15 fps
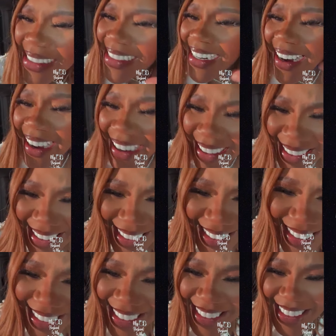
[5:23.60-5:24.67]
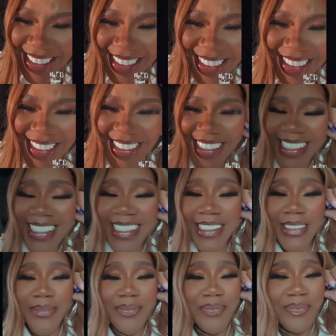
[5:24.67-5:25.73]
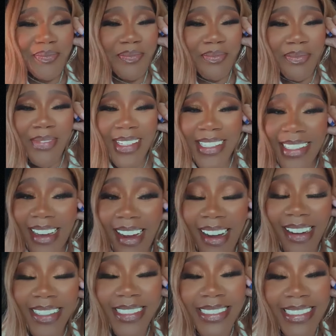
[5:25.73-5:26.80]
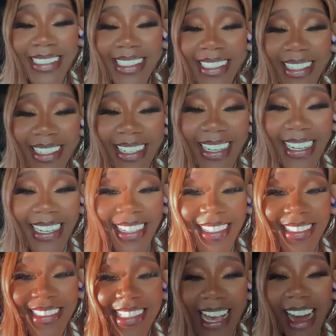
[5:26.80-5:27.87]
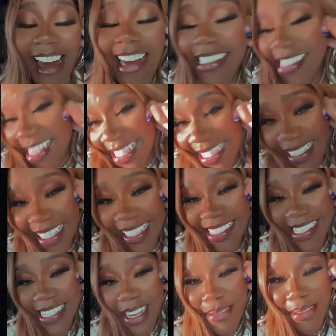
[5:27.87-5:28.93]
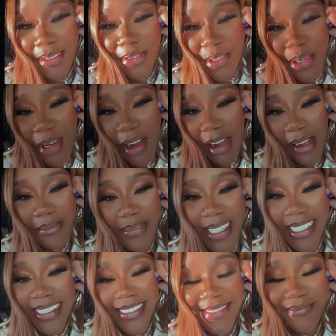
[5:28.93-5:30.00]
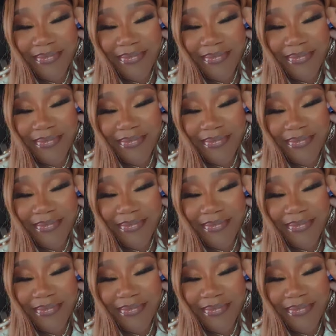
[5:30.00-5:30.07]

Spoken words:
my God. Y'all, Auntie, as some of you call me,